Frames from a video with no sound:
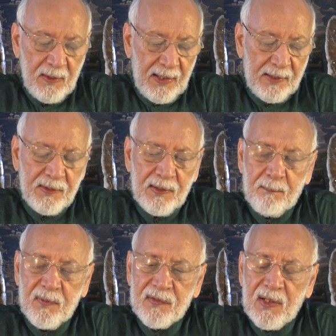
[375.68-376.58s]
And the
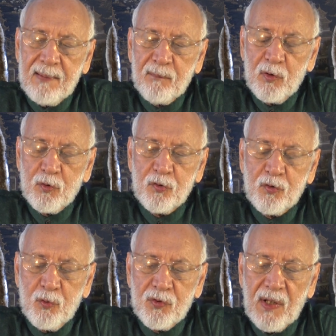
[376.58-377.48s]
numbers that I'm going to
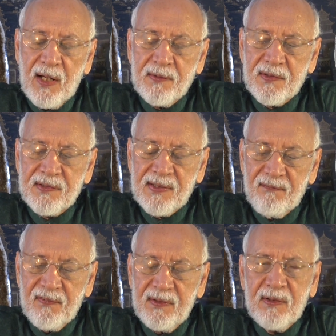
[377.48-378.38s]
choose are the
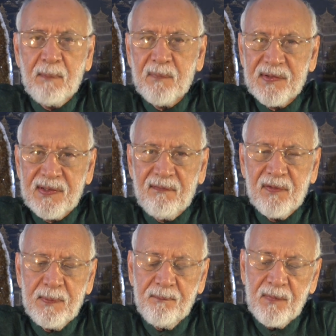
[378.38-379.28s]
7, number
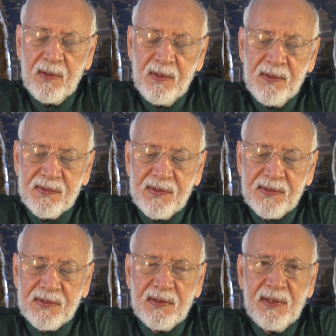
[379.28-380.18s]
7,
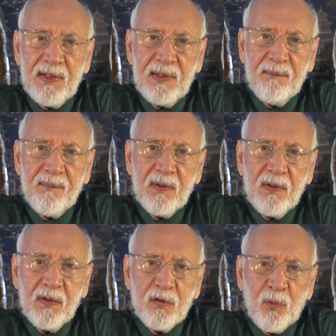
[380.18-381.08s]
16,
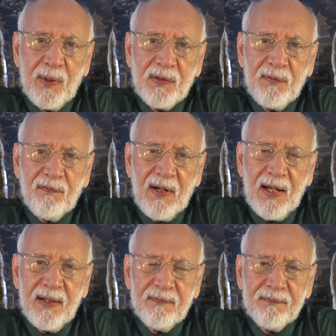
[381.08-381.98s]

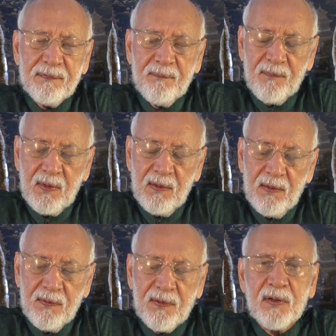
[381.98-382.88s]
25,
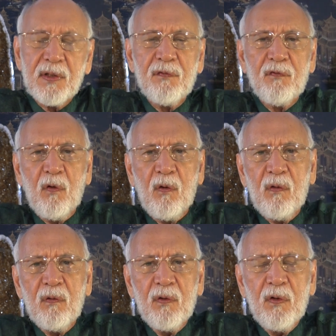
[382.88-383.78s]

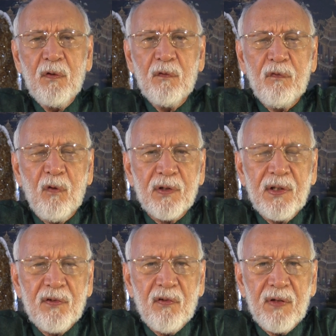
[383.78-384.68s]
34,
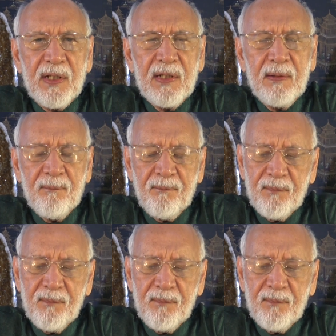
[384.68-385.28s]
43,